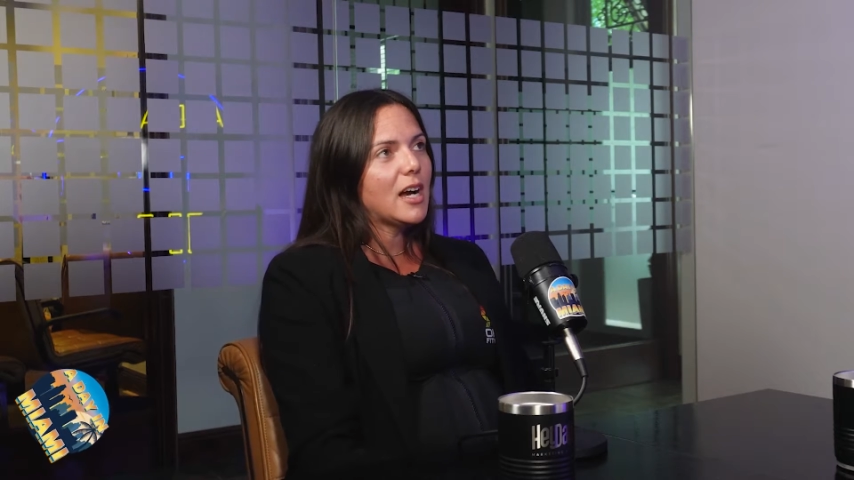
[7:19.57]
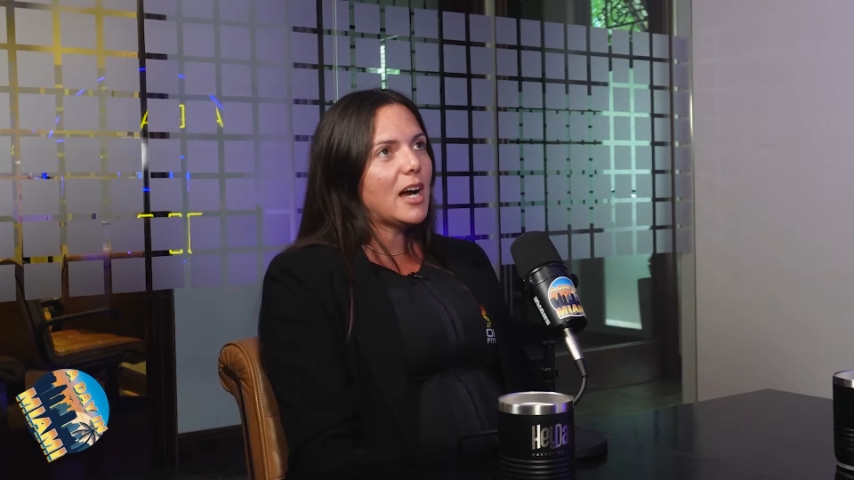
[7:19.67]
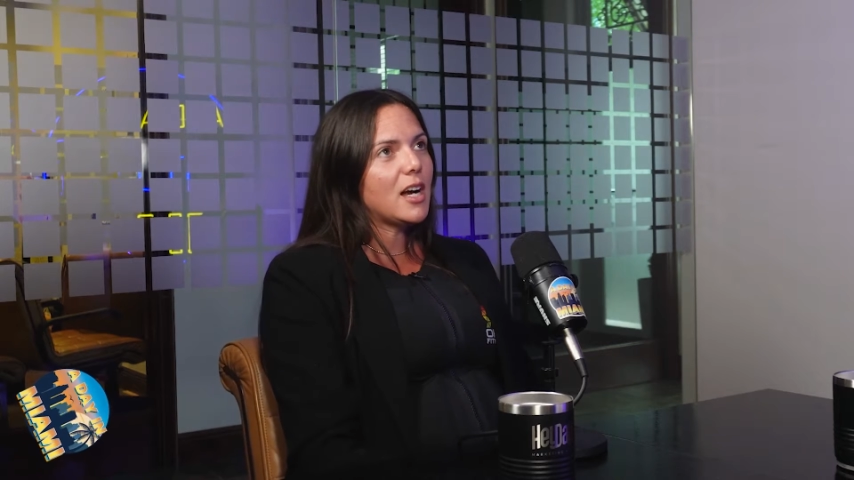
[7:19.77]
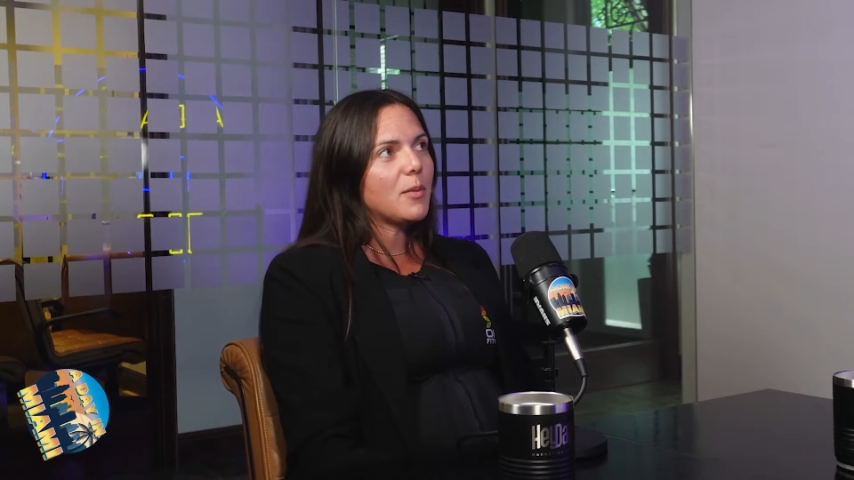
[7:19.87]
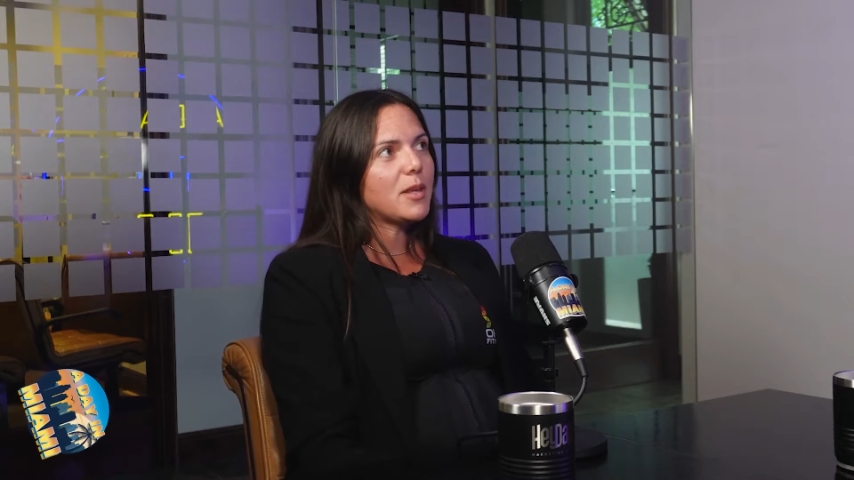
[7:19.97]

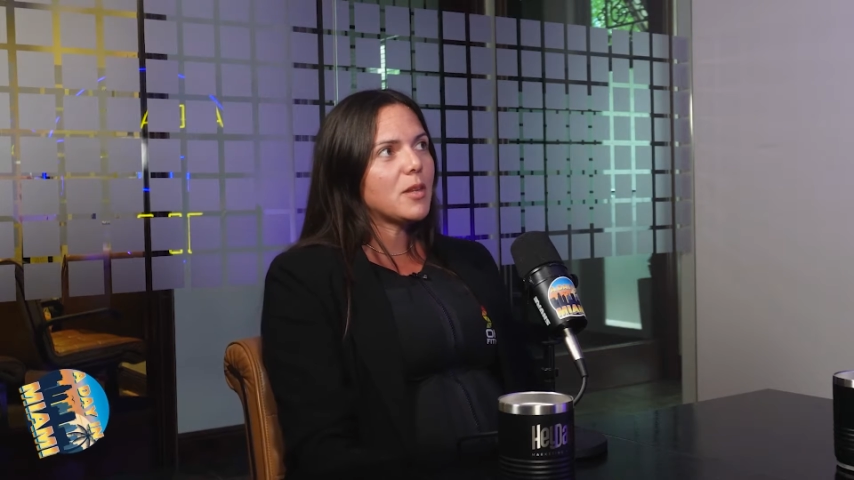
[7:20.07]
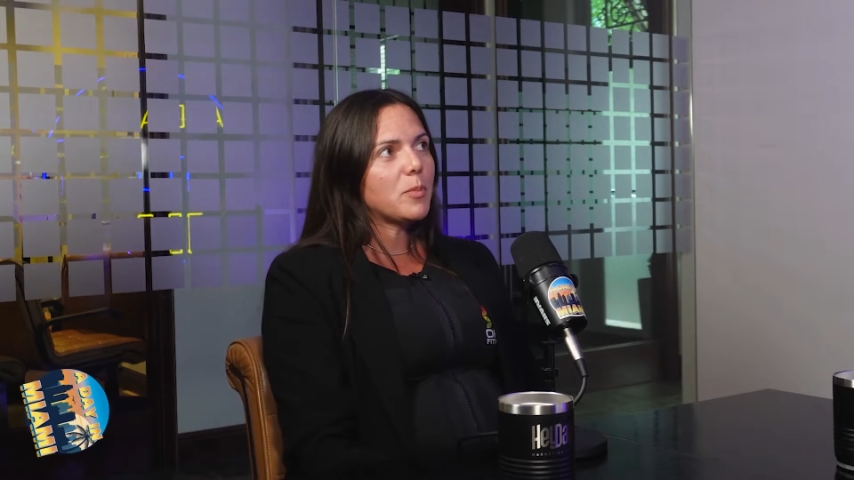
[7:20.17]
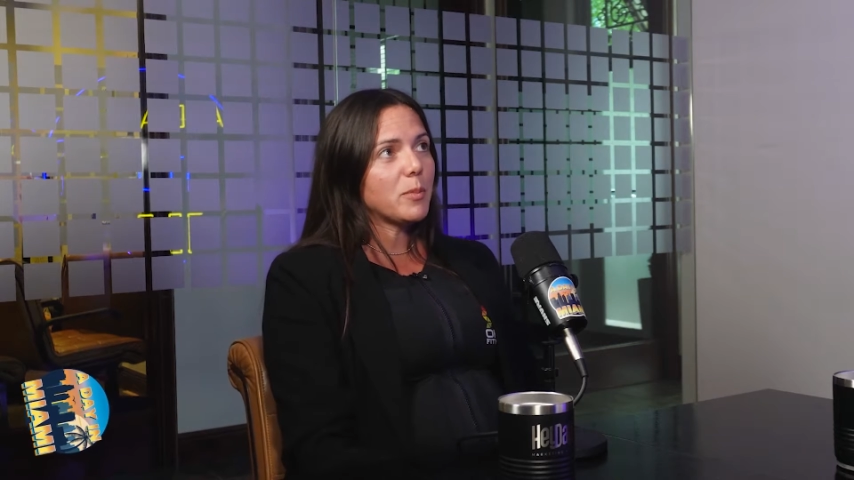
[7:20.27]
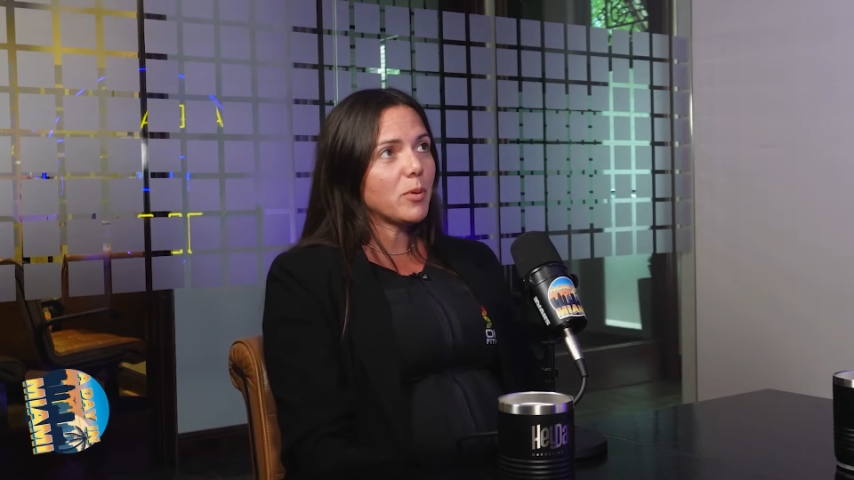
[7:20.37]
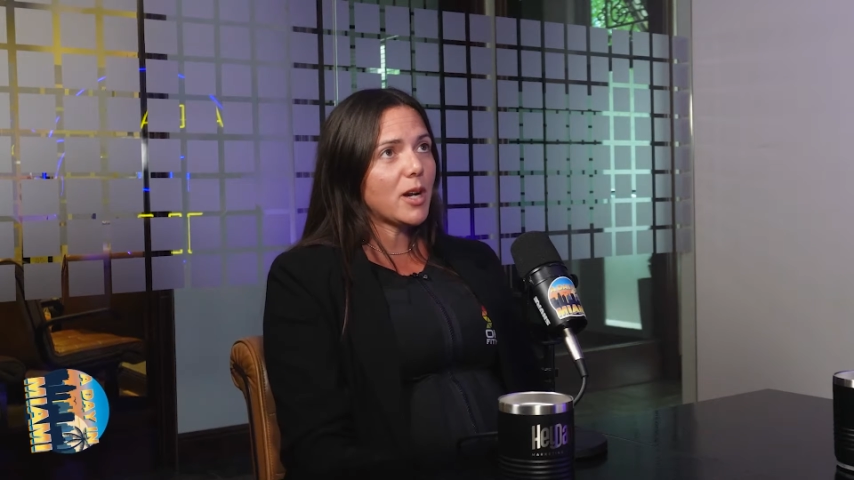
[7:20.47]
And then
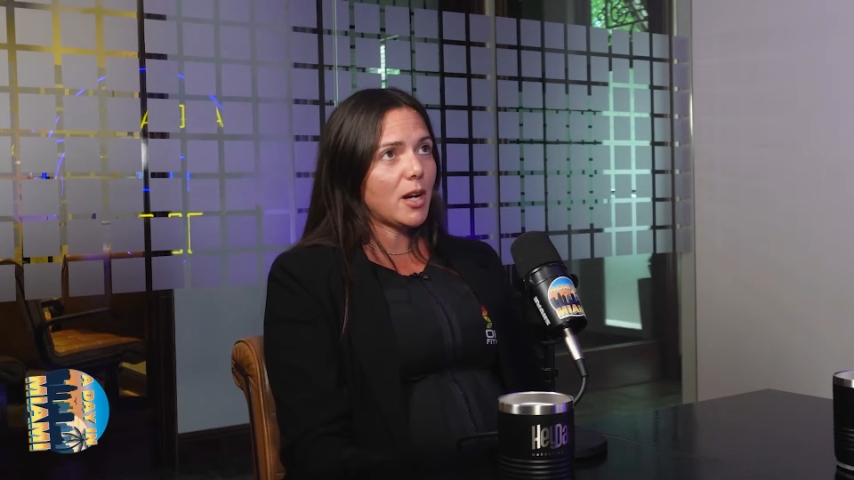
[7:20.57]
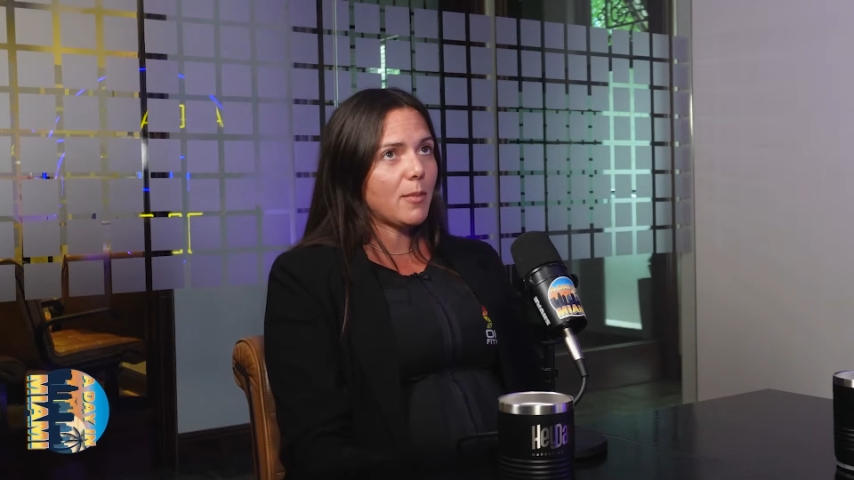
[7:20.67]
people care